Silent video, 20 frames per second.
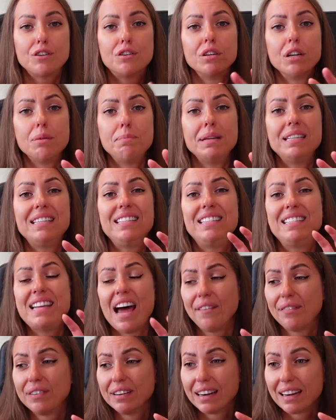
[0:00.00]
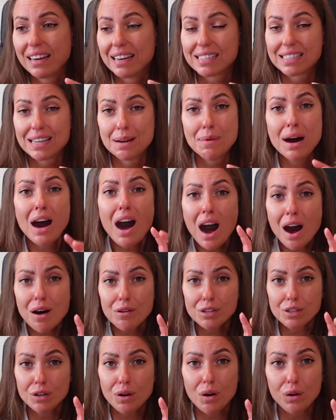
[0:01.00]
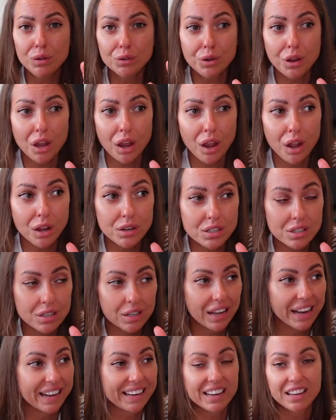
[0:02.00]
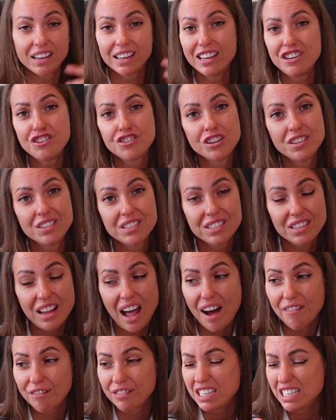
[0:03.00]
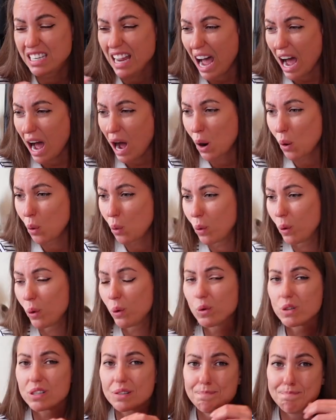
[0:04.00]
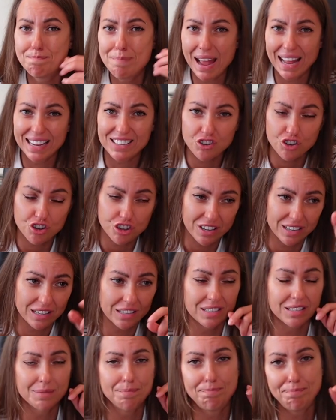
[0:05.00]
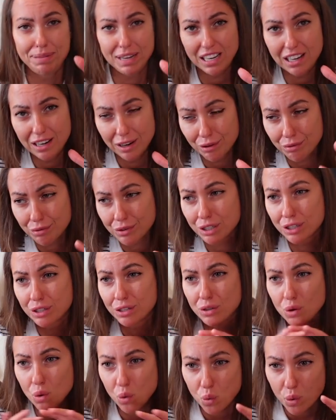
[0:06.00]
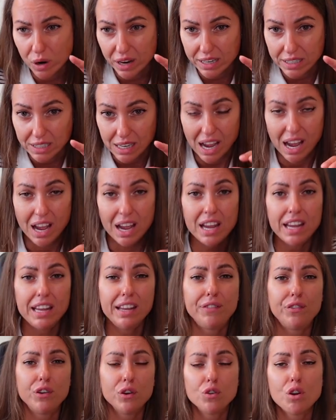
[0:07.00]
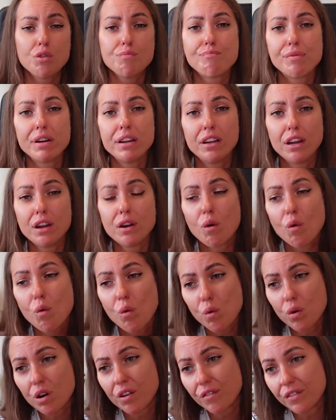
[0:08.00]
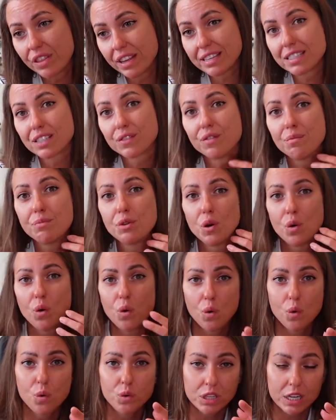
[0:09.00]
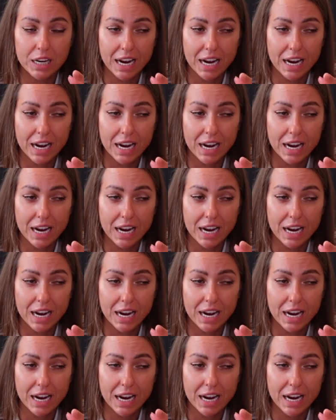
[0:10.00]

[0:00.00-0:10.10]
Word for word: gonna be definitely some household goods like kitchen stuff, towels, bed sheets, pillows, duvets. If you're not bringing all of this from your own